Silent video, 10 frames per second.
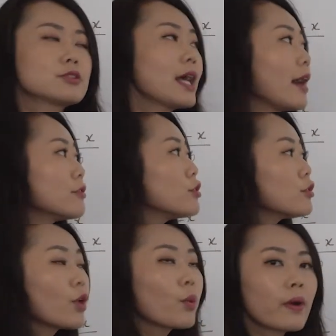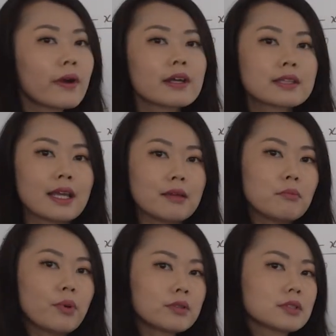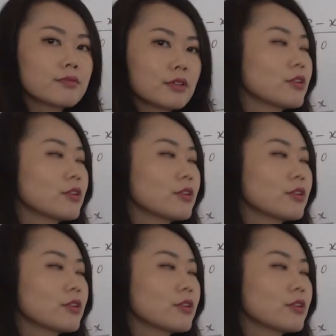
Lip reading: So how do you know where are the endpoints of the